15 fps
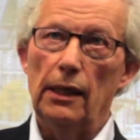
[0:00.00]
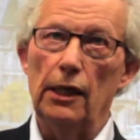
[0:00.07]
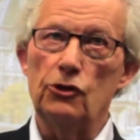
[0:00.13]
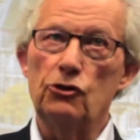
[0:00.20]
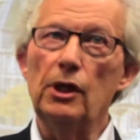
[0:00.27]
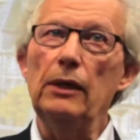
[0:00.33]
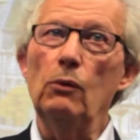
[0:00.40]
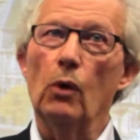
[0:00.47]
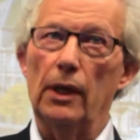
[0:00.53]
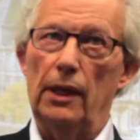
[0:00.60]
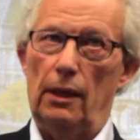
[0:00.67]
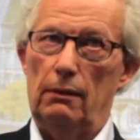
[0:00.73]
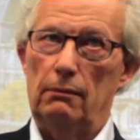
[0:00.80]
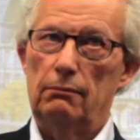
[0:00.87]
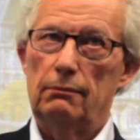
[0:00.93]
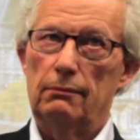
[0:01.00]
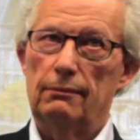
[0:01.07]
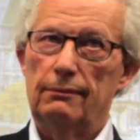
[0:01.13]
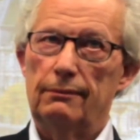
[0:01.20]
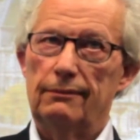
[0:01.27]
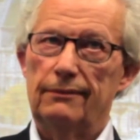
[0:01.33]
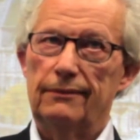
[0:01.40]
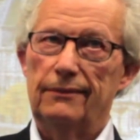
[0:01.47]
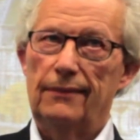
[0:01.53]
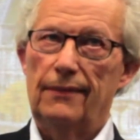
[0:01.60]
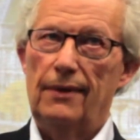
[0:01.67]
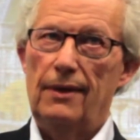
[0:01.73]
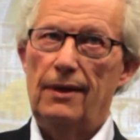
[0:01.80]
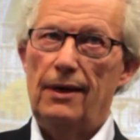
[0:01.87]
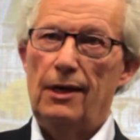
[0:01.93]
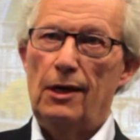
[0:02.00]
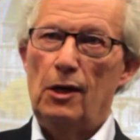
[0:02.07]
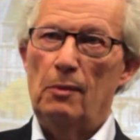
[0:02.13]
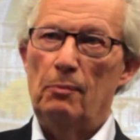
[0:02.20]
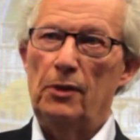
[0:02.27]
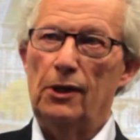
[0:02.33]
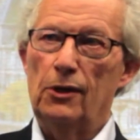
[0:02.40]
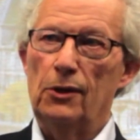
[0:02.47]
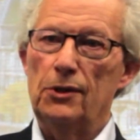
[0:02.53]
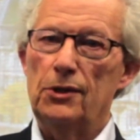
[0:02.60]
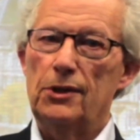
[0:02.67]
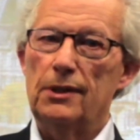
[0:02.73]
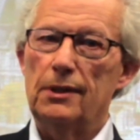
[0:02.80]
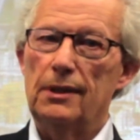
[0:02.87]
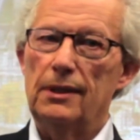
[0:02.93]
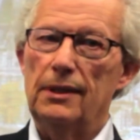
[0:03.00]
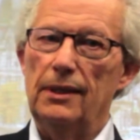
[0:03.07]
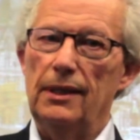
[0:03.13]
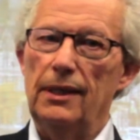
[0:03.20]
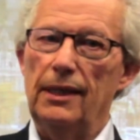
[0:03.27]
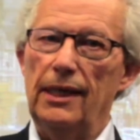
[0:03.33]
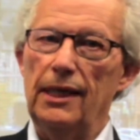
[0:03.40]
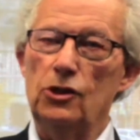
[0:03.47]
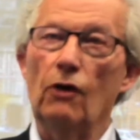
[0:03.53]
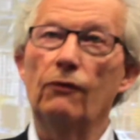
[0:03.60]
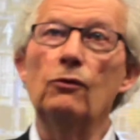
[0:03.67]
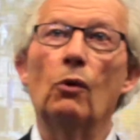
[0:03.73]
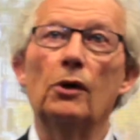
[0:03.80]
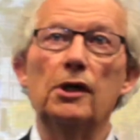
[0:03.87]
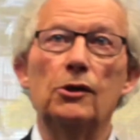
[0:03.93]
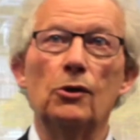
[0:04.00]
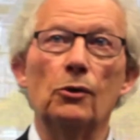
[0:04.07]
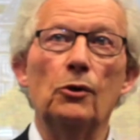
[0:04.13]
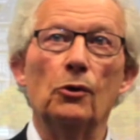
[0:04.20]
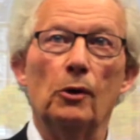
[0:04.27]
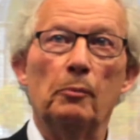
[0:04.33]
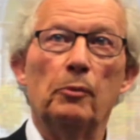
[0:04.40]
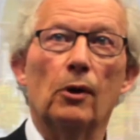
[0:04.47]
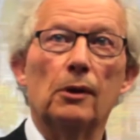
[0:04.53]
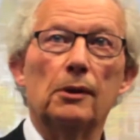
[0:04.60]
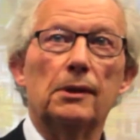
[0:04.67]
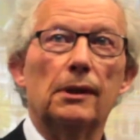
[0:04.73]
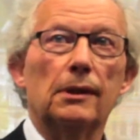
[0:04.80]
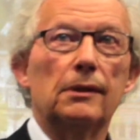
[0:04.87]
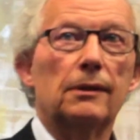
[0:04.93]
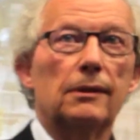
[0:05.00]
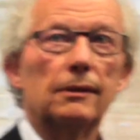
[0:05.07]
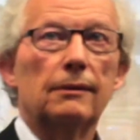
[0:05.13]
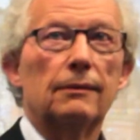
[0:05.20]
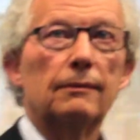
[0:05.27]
is really worrying, because it's often what you don't know in politics.